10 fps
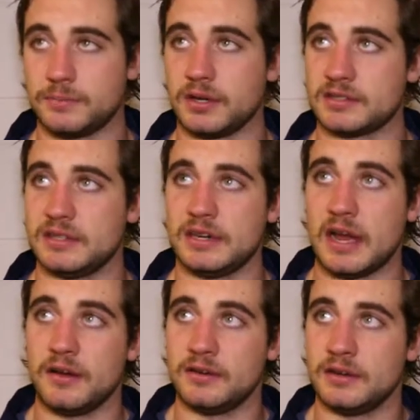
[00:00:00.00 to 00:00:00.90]
pucks in and
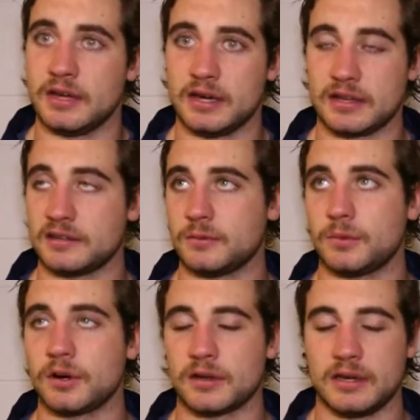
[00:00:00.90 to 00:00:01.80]
out and get to
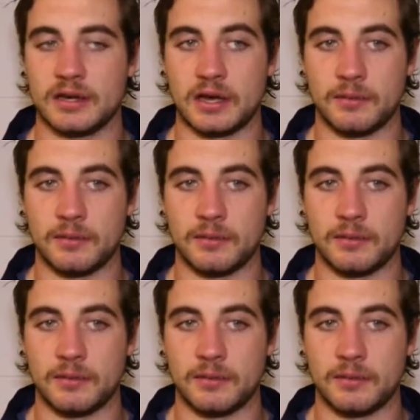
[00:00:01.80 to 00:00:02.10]
work. And